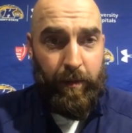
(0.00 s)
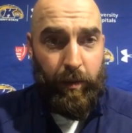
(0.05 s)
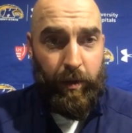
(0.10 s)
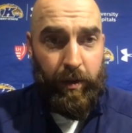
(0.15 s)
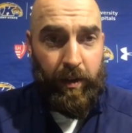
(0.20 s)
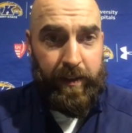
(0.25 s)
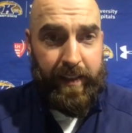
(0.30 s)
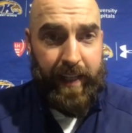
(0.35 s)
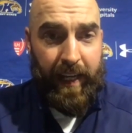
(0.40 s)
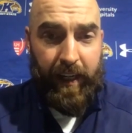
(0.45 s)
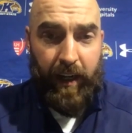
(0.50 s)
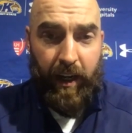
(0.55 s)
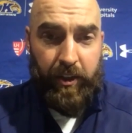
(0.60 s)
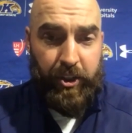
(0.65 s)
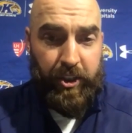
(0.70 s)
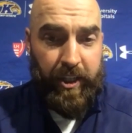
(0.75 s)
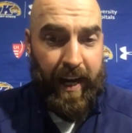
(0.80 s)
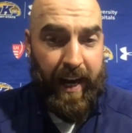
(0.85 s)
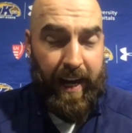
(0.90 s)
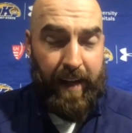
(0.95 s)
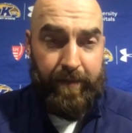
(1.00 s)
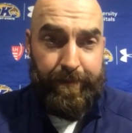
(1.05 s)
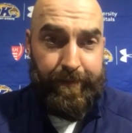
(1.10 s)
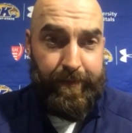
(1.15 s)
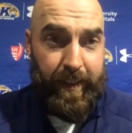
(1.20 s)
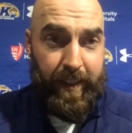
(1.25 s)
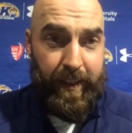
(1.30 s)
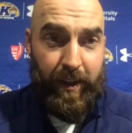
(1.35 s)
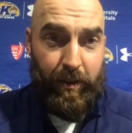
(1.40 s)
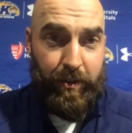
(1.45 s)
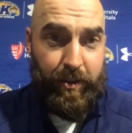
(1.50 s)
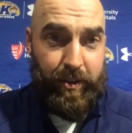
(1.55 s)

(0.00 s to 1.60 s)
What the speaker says: We're going to take our shot, you know.